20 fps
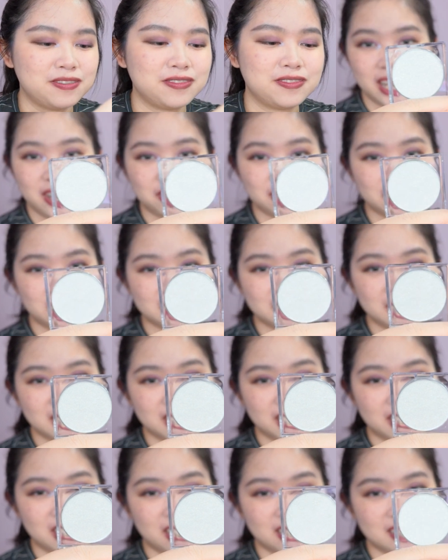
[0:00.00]
I could just
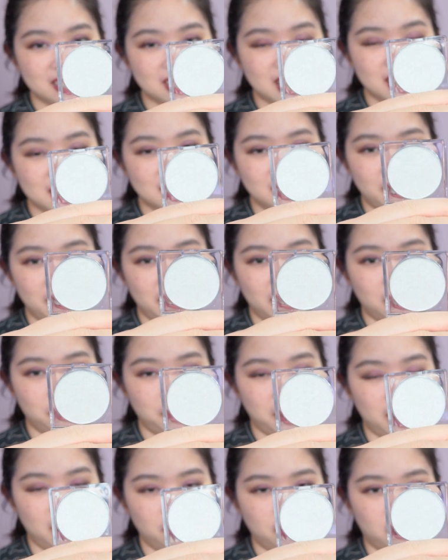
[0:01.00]
sit here and start staring at
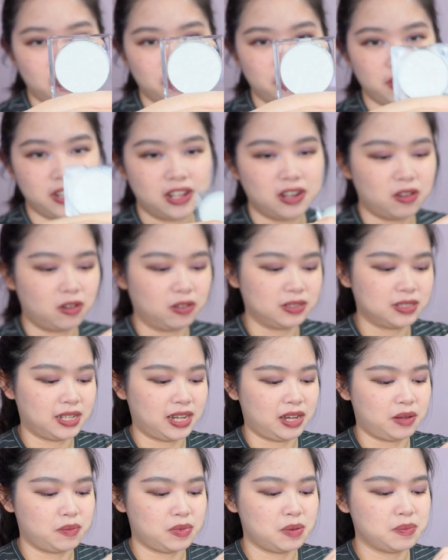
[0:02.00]
the pen for a really long time.